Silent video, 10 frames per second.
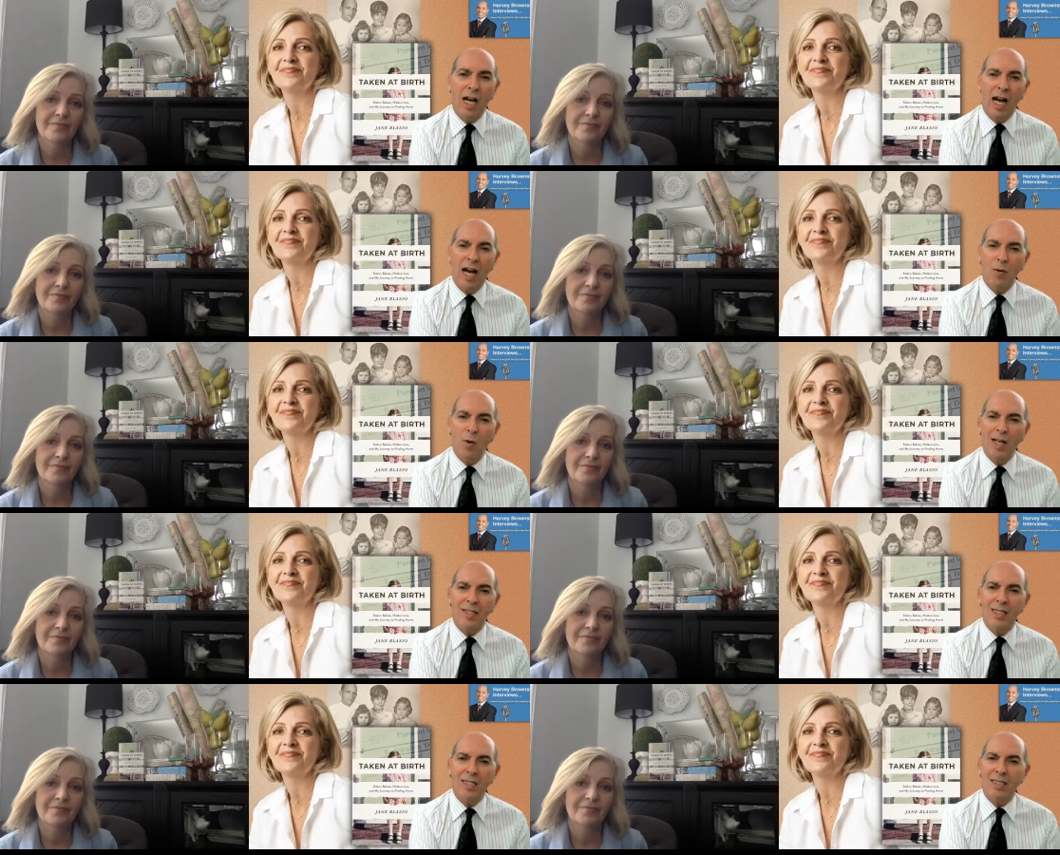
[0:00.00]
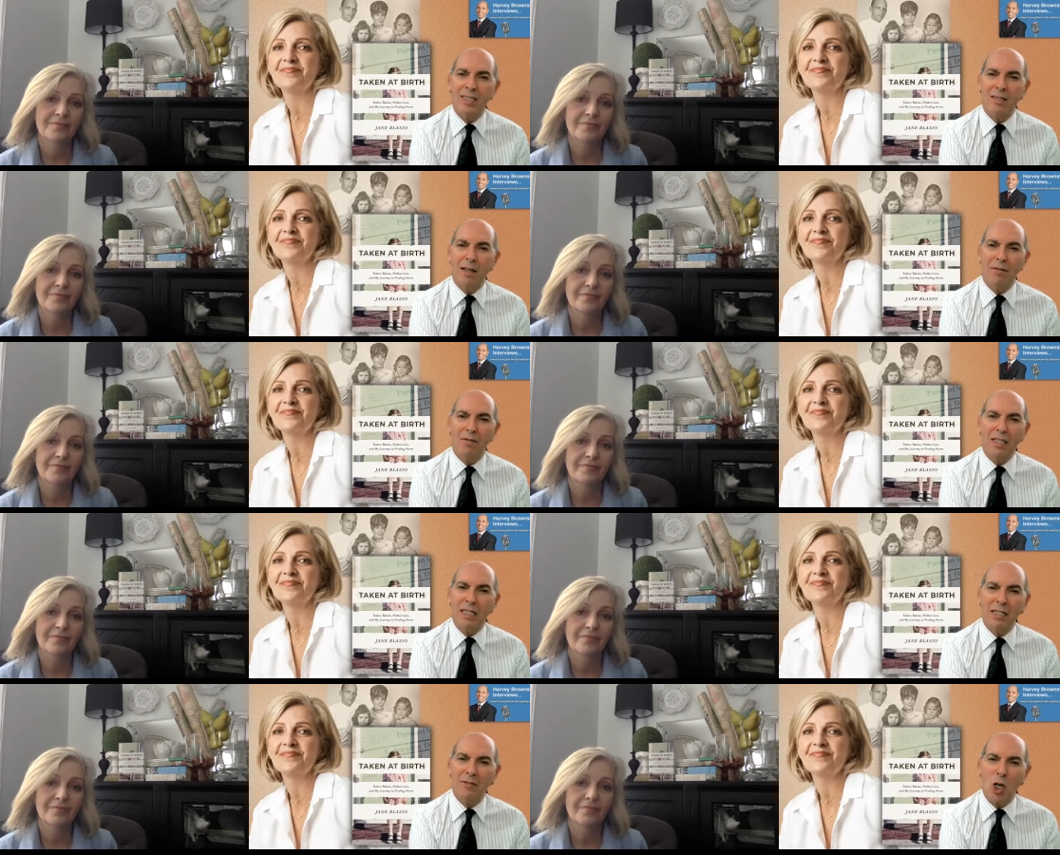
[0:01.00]
Speaker 1: I wasn't
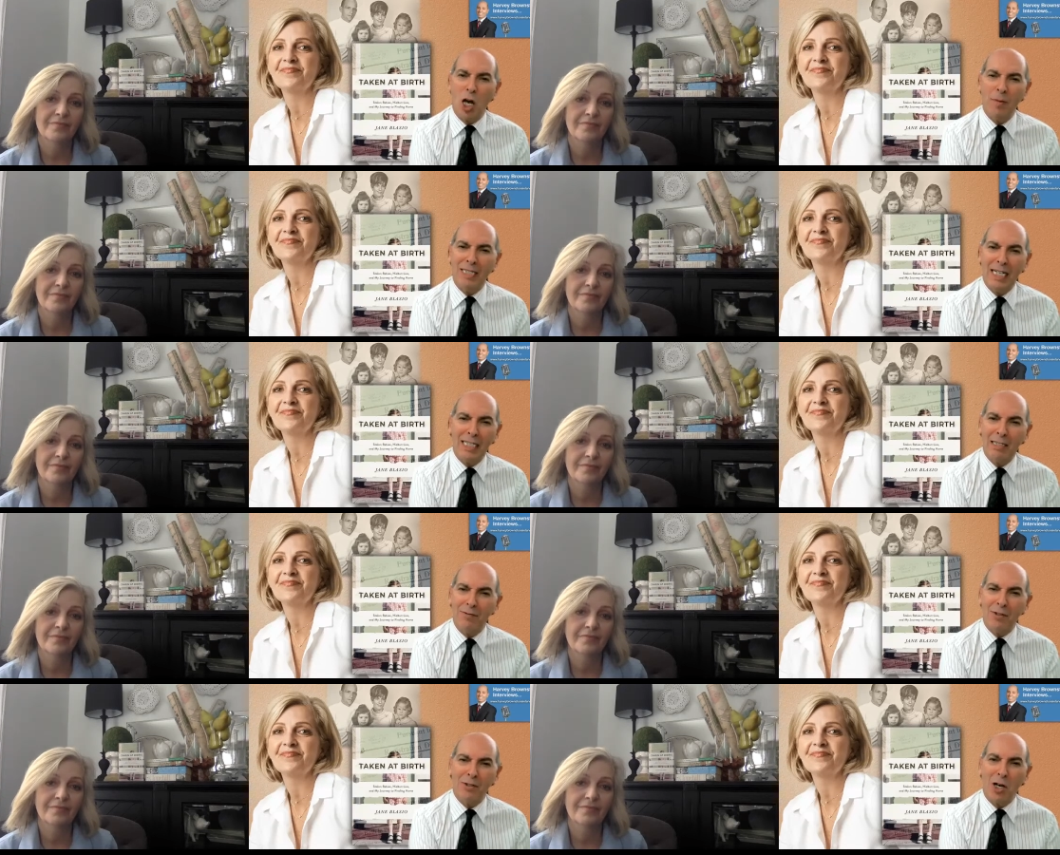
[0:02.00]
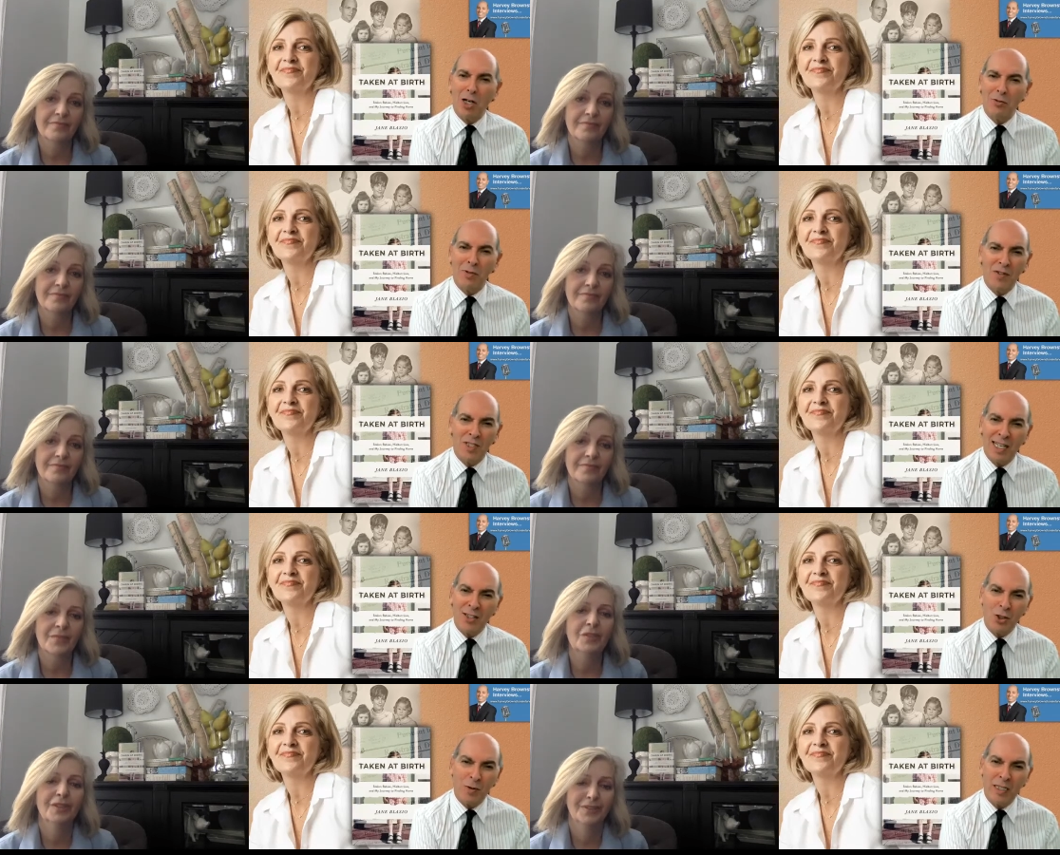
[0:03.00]
thinking of nominating him for Doctor of the
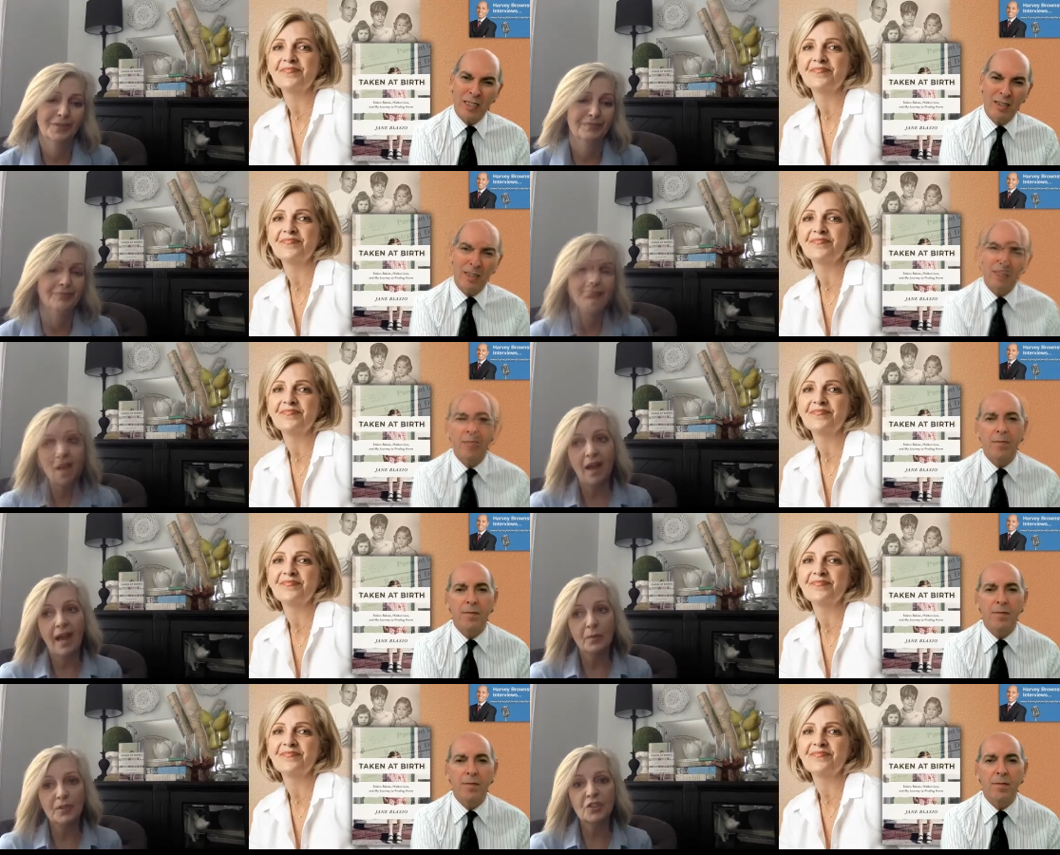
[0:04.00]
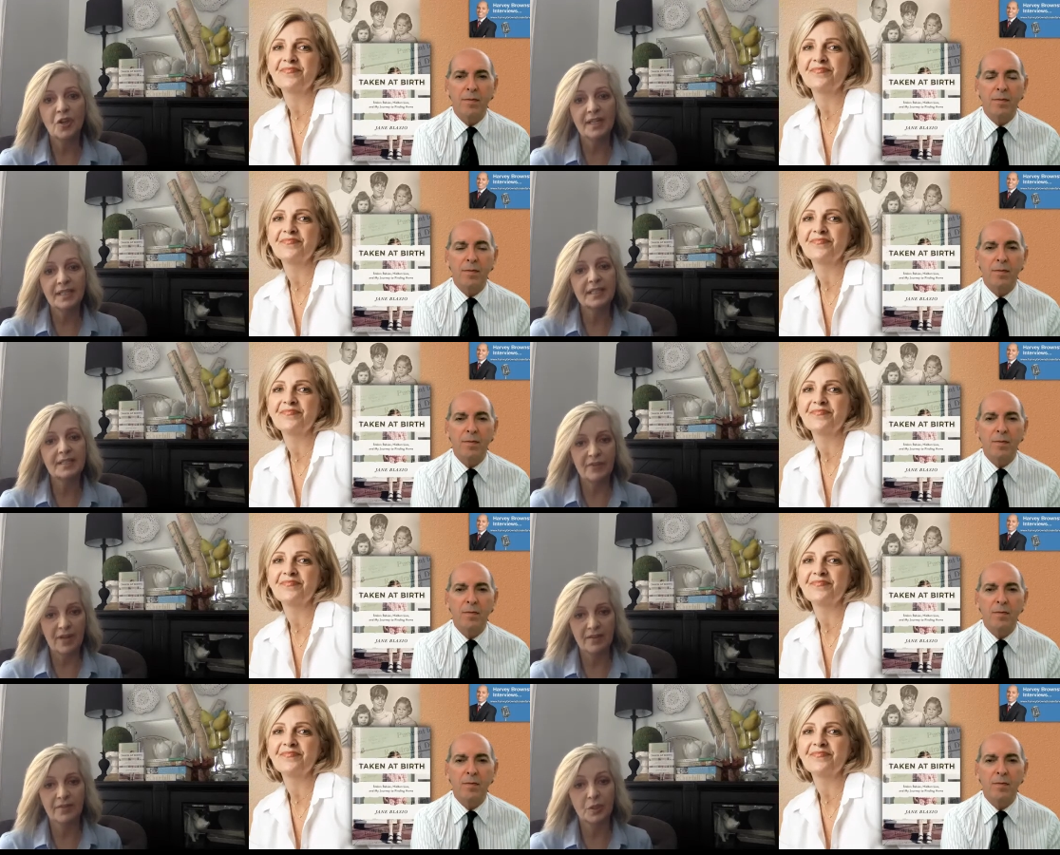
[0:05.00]
Century.
Speaker 2: I was trying to
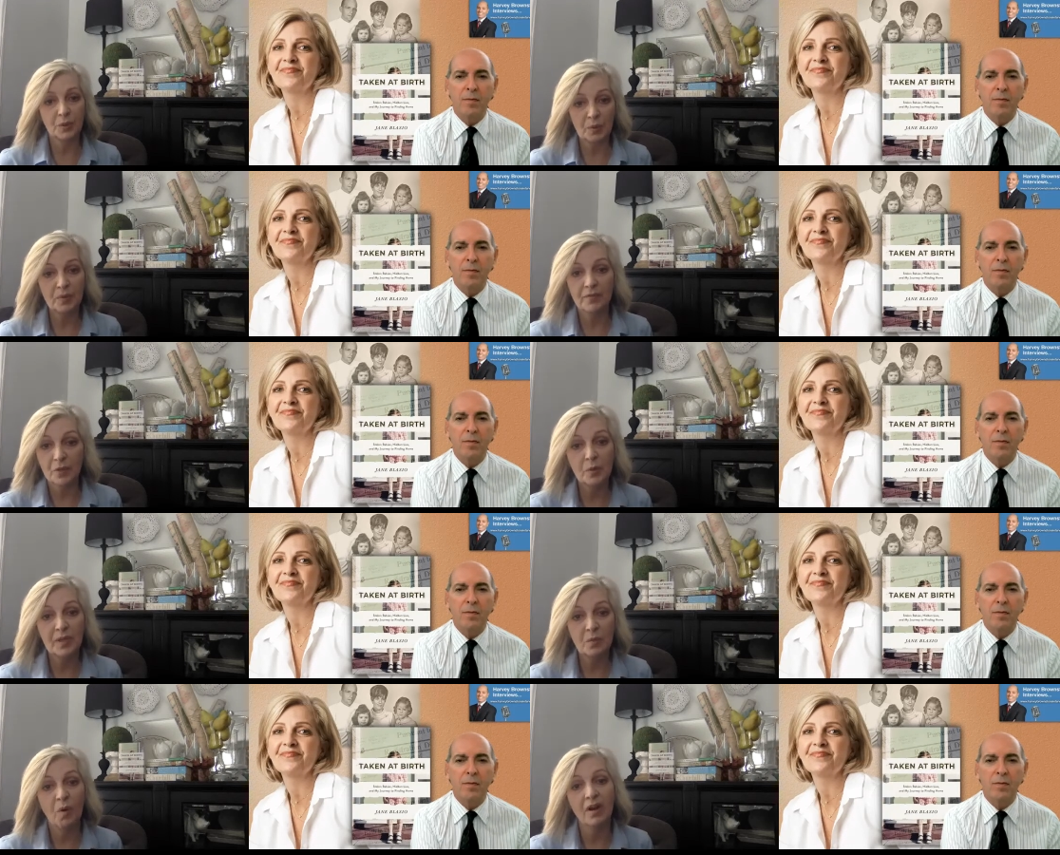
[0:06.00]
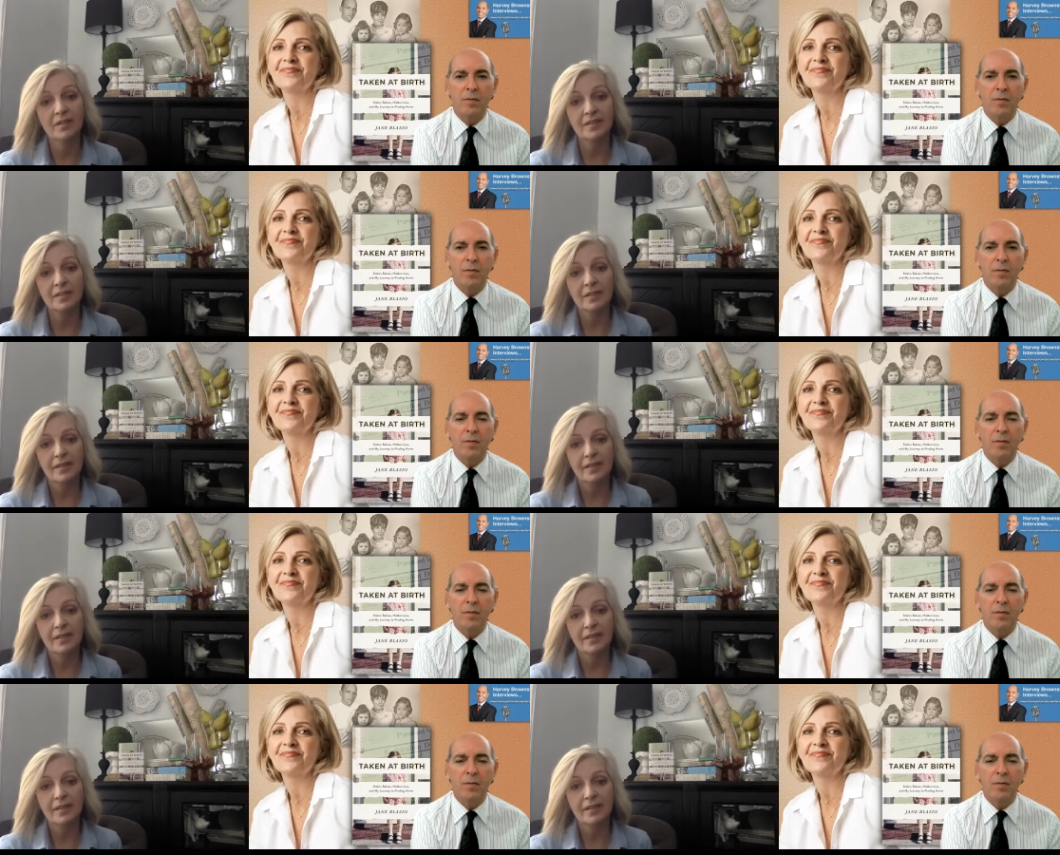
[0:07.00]
convey the truth of who he was.